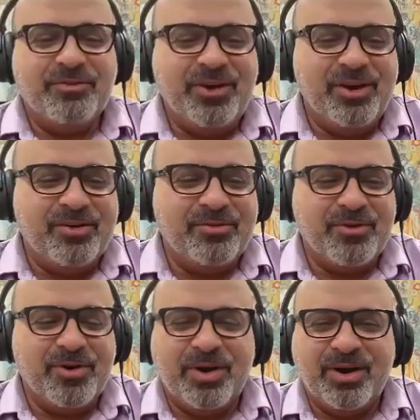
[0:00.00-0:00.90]
here
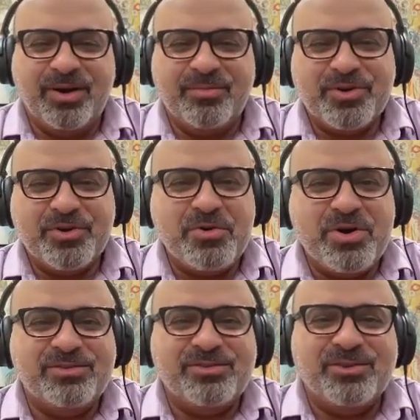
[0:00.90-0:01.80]
from
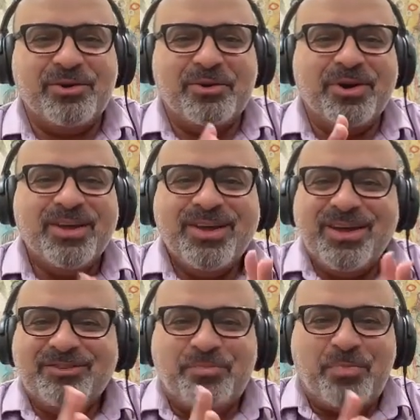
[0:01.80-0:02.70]
Chris. So,
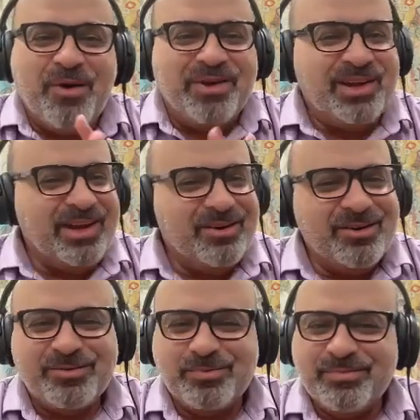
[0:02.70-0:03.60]
aspiring
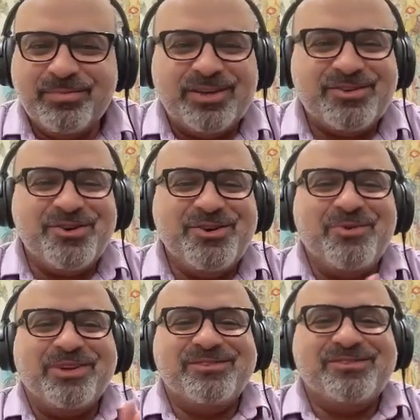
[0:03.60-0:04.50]
leaders, make sure you
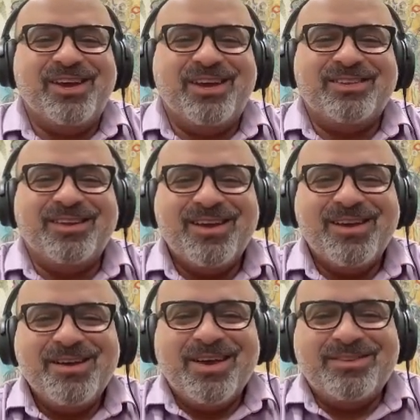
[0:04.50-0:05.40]
understand
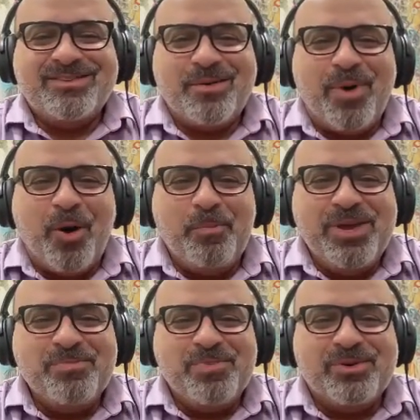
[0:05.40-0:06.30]
it's about
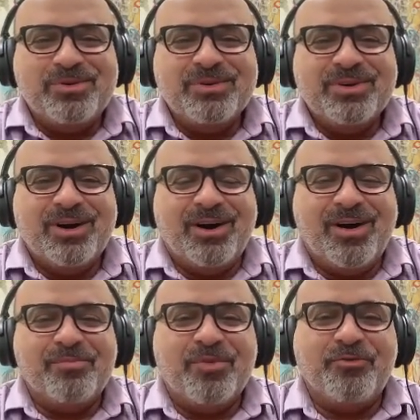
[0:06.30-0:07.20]
people.
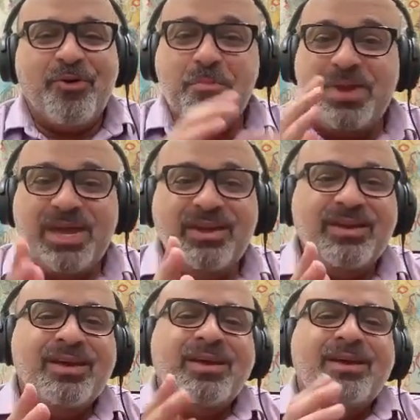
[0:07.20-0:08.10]
For me,
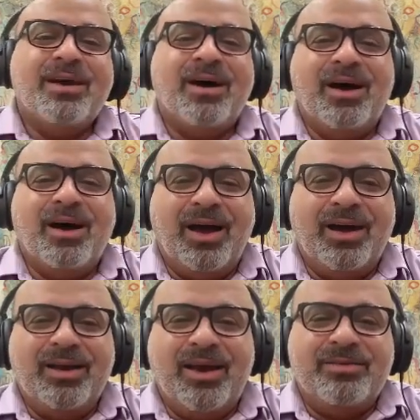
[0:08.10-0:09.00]

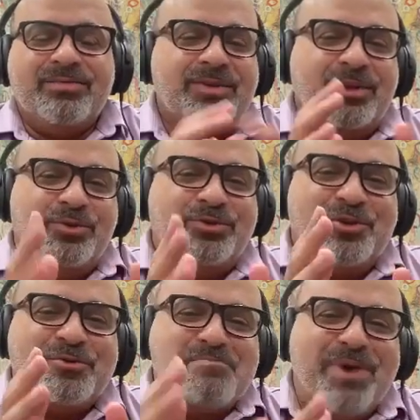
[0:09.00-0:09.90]
you
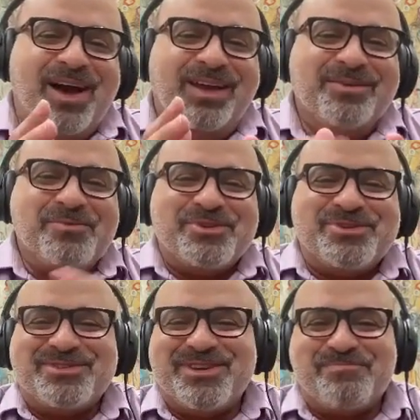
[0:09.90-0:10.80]
took mine, which
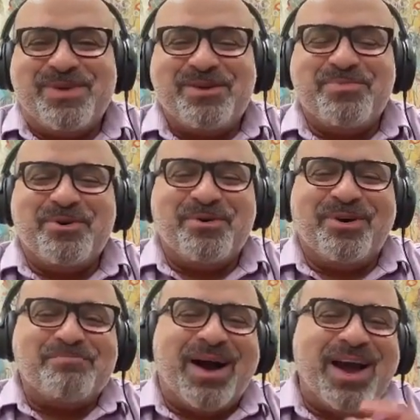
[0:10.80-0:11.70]
is people.
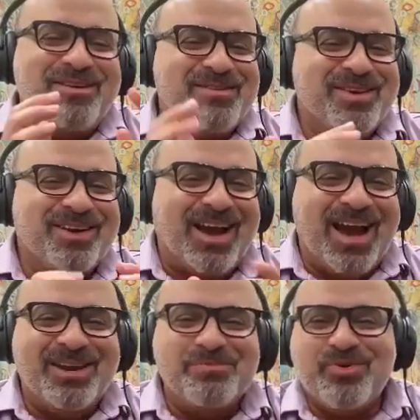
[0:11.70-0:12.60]
My
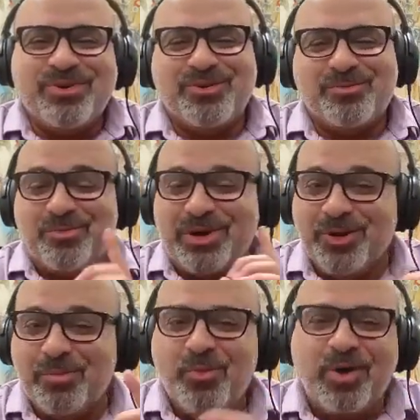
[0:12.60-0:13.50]
guiding principle, my
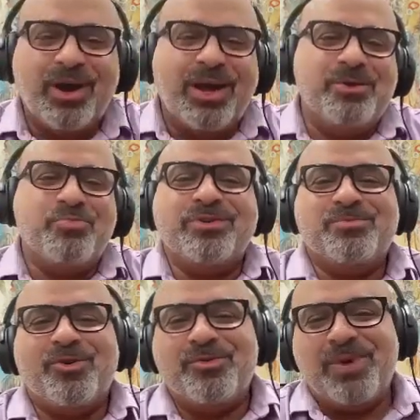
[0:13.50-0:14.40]
number one guiding
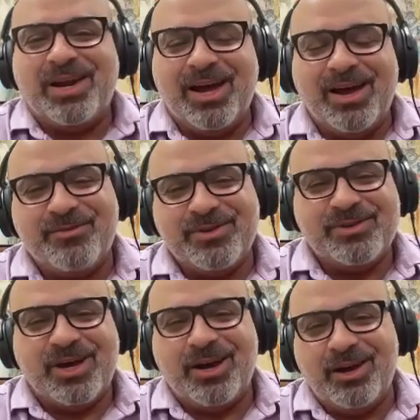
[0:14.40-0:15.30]
principle in my life is
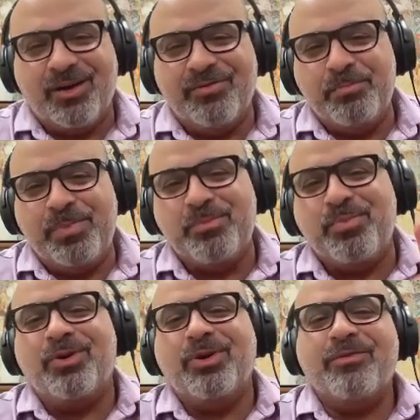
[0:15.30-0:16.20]
loving
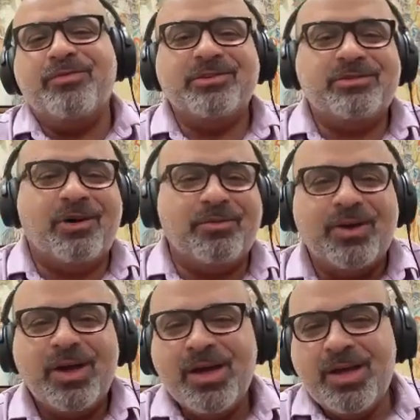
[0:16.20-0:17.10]
people, loving self.
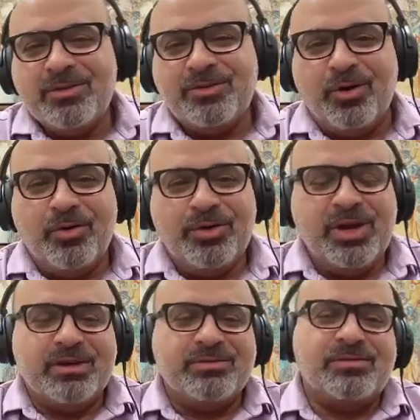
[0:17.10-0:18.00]
So,
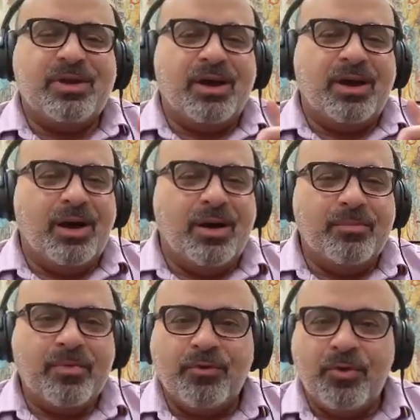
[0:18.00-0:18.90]
yes,
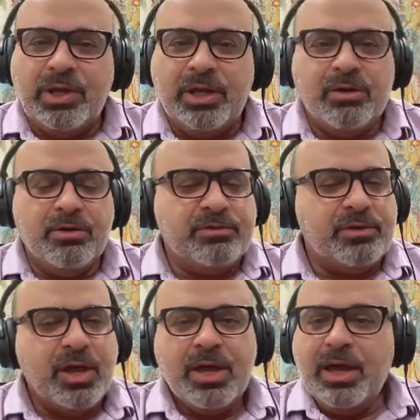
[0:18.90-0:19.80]
for leaders,
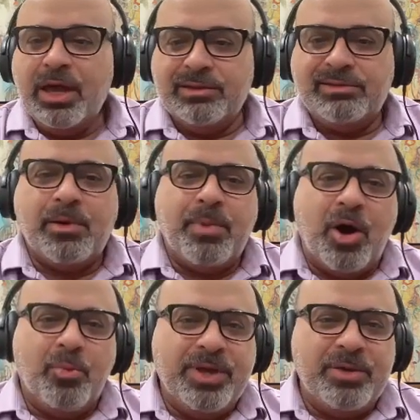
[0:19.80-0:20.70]
it's
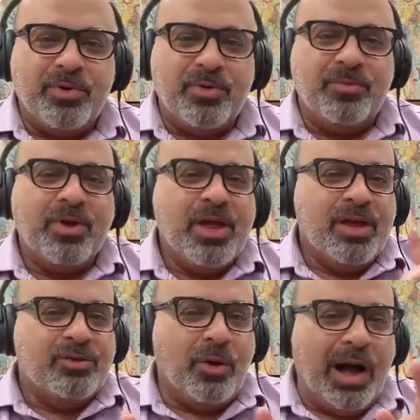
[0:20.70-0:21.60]
about people.
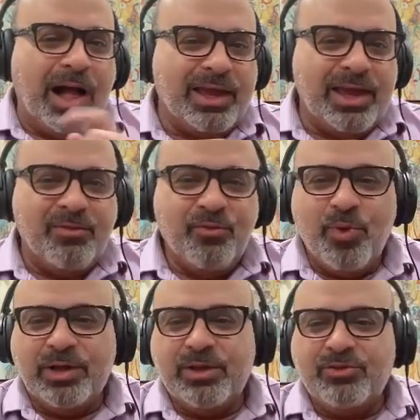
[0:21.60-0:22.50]
So, I'll give
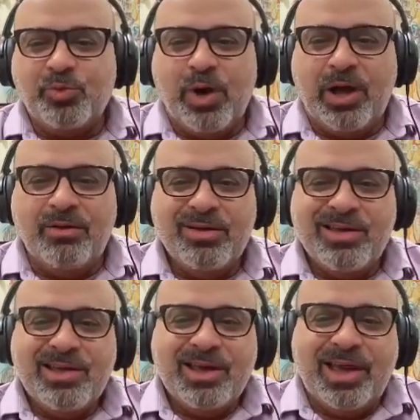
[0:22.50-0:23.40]
one as well.
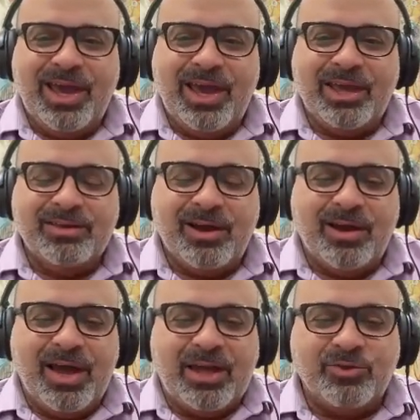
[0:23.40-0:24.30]
And
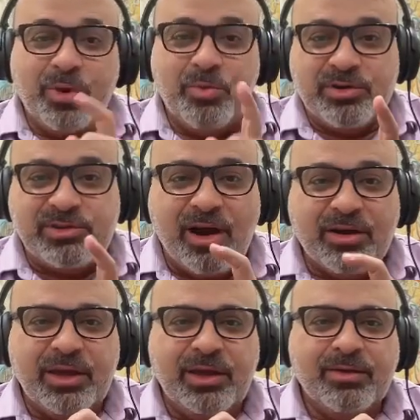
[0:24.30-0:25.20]
as we were
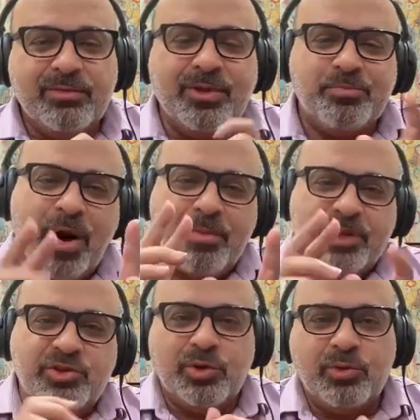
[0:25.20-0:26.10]
talking, well, probably
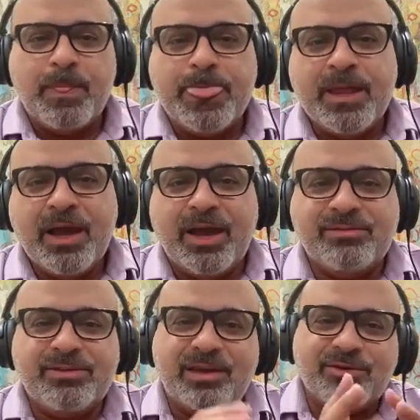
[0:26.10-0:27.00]
two,
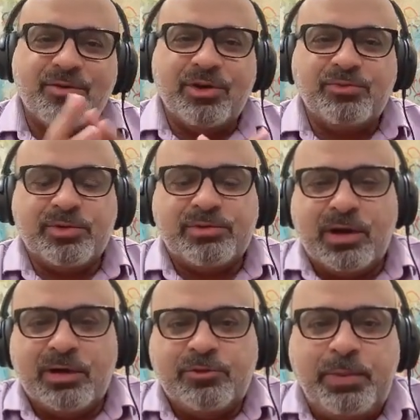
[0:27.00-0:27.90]
as Chris was
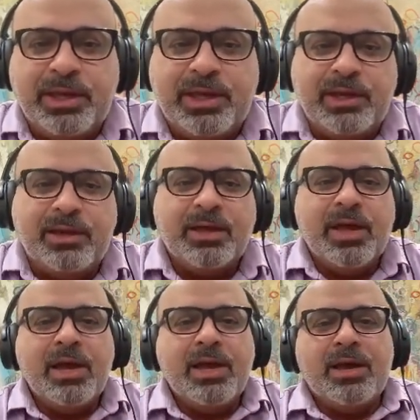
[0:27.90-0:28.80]
speaking.
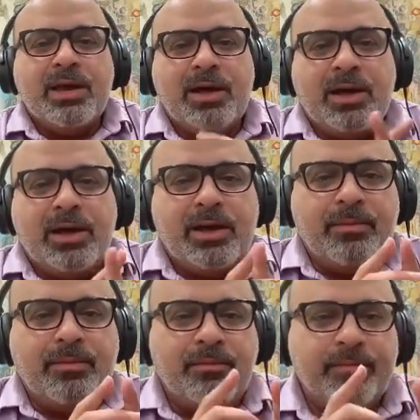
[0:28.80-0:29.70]
Uh,
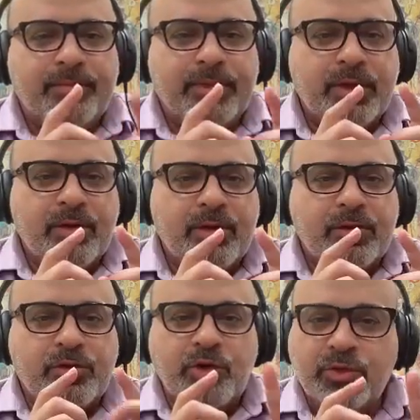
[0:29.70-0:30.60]

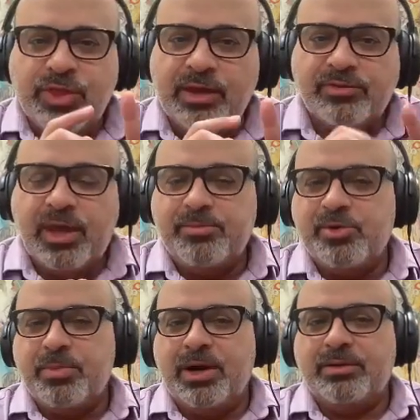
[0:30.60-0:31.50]
Two things came to
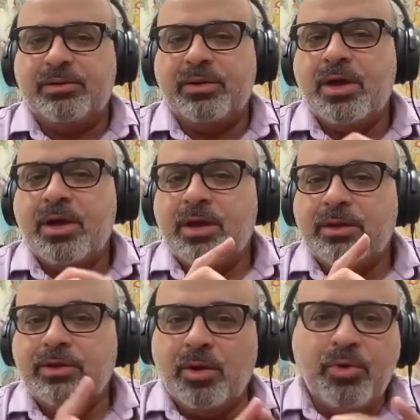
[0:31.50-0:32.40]
mind.
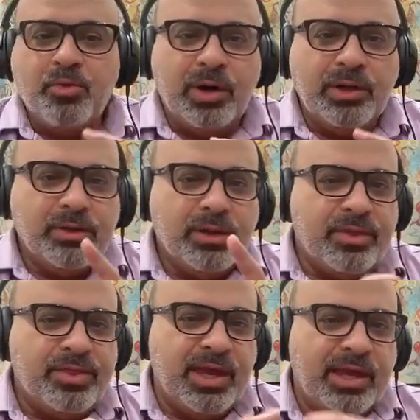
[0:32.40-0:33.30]
Number one,
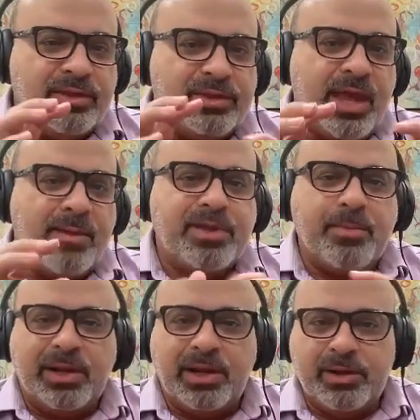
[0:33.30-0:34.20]
the
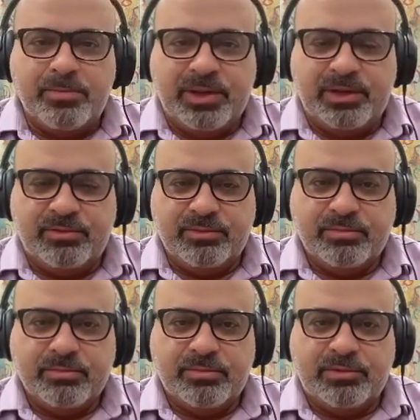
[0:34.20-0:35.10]
adaptability piece.
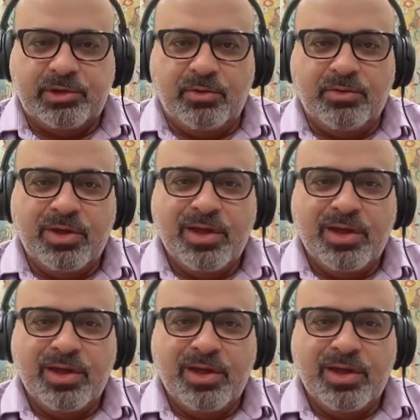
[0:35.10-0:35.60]
So,